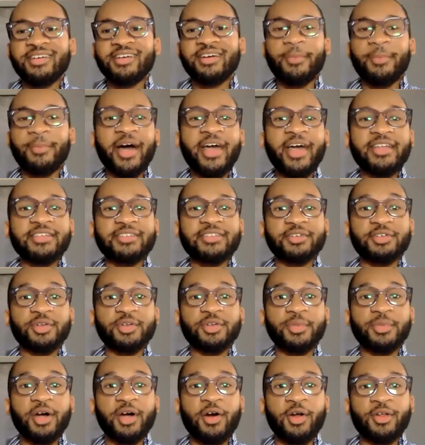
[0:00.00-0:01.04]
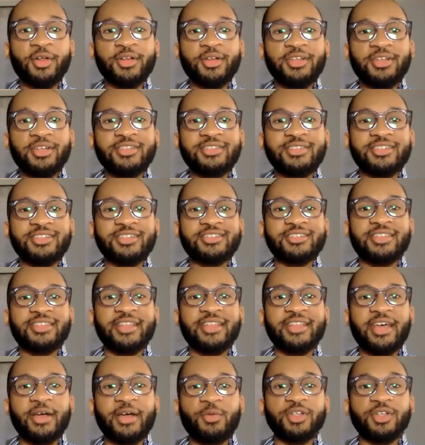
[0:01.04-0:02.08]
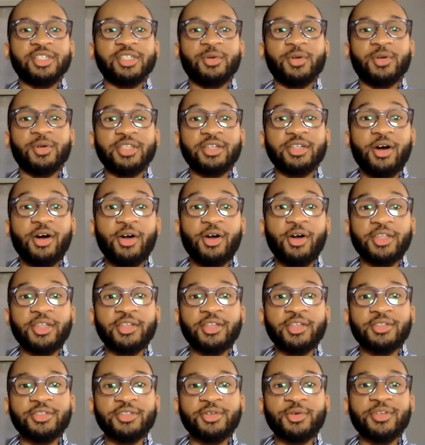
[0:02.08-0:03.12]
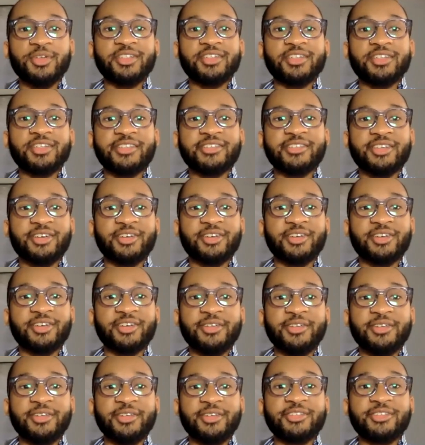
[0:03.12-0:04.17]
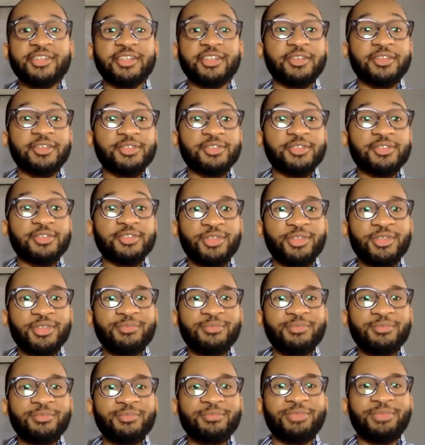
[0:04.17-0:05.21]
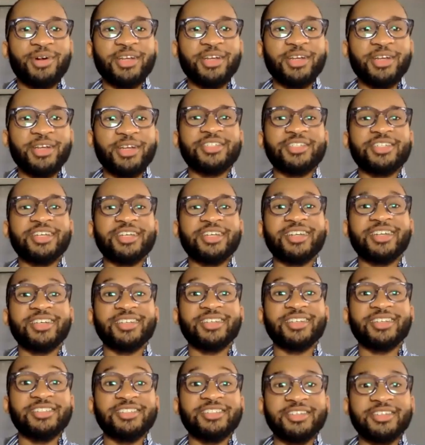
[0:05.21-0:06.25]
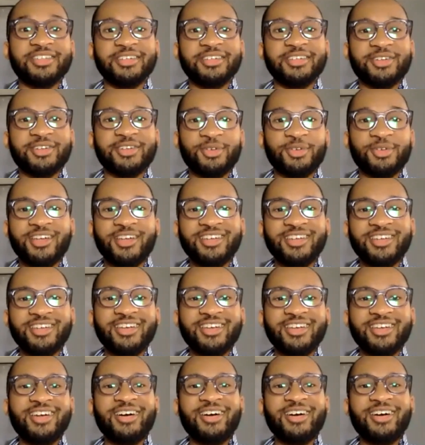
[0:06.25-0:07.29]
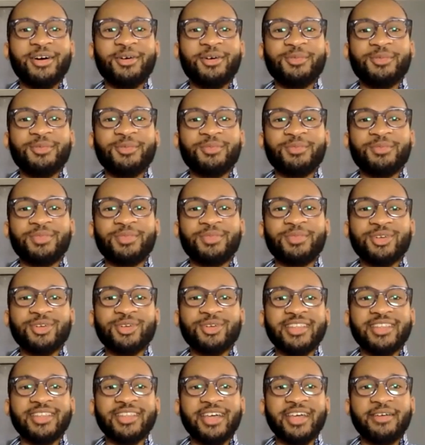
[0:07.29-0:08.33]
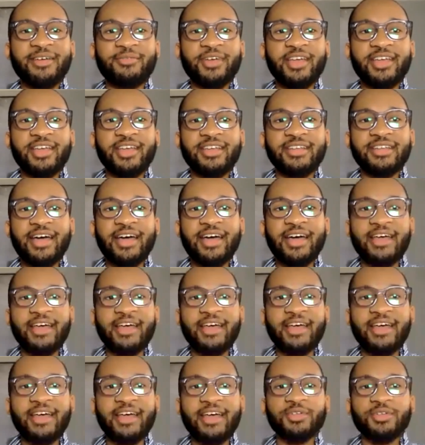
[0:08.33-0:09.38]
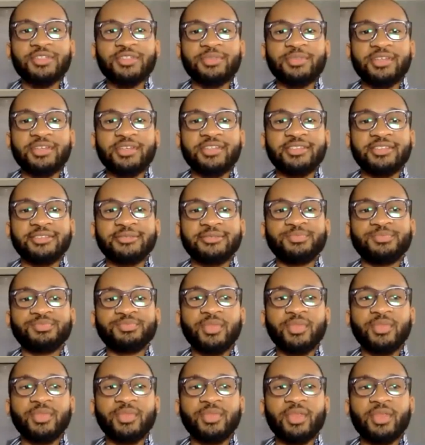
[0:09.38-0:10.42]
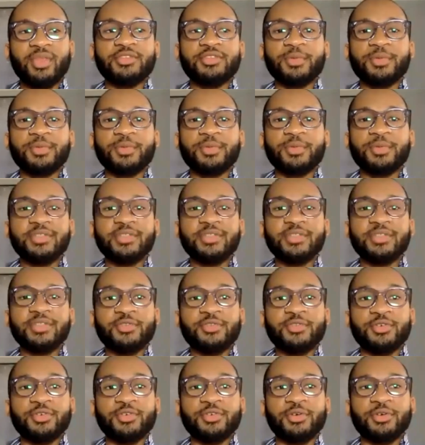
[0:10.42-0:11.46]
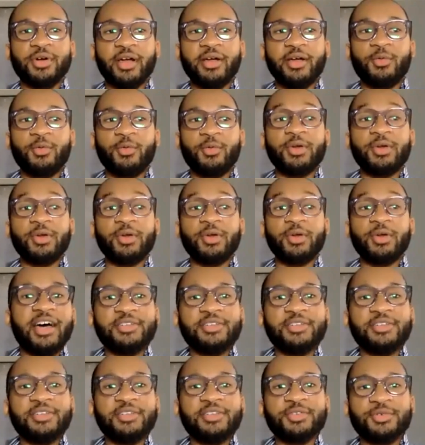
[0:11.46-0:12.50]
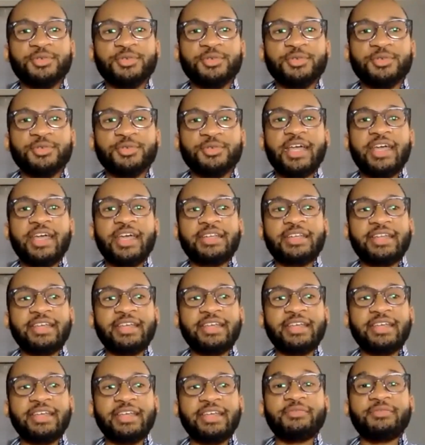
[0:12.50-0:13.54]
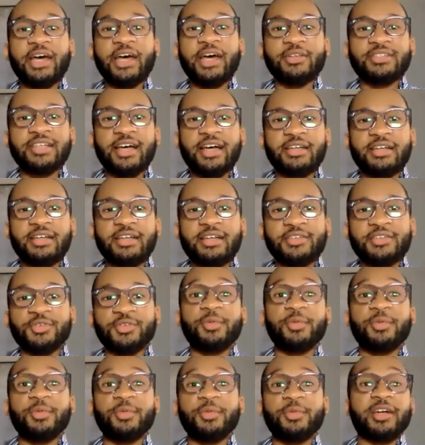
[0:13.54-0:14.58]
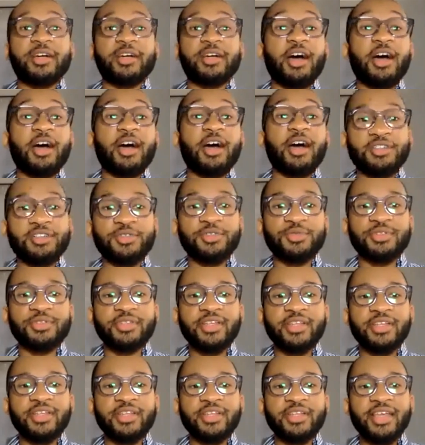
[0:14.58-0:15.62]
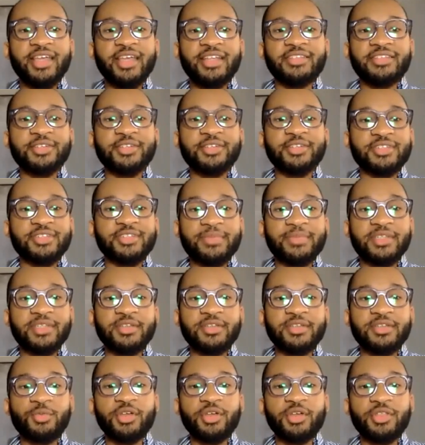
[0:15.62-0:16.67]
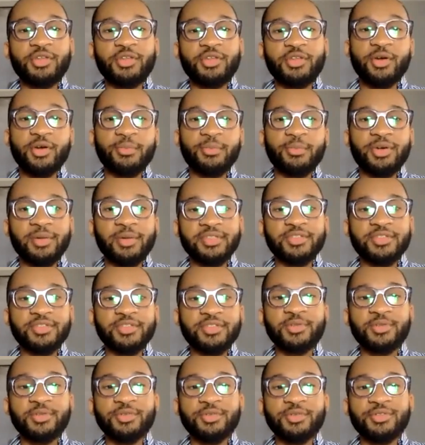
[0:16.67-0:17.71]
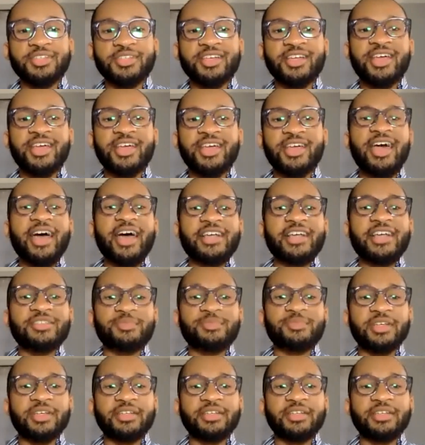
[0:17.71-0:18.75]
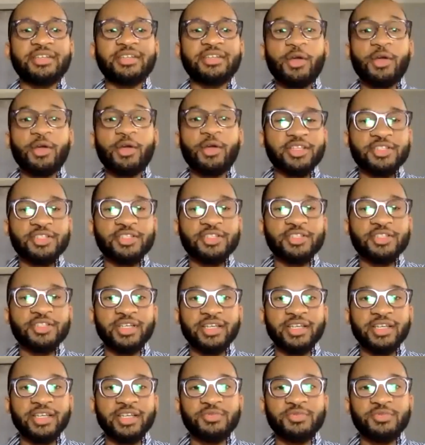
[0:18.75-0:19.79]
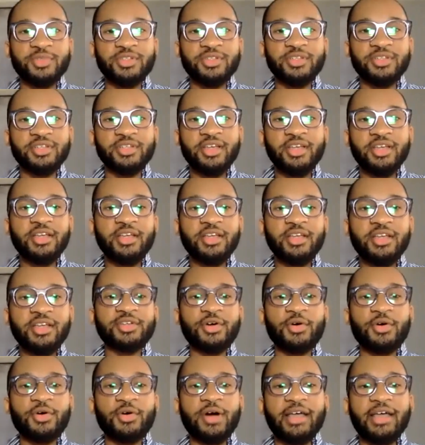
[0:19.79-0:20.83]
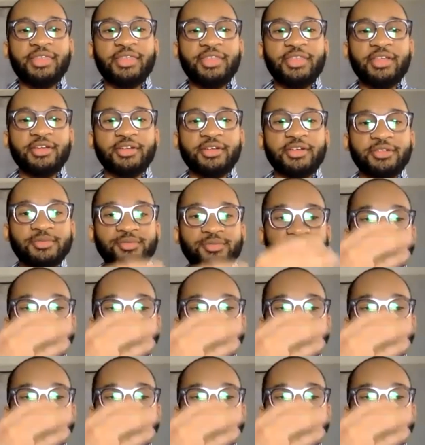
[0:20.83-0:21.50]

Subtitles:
buy-in is a little bit harder, just in that we're dealing with an audience who isn't necessarily interested in the truth, but in pushing an agenda a certain way. But sort of in that vein, I think what's been super successful when I was in high school and even outside of high school, being a college student and still tapped in with Durham Public Schools, has been direct student engagement. So I think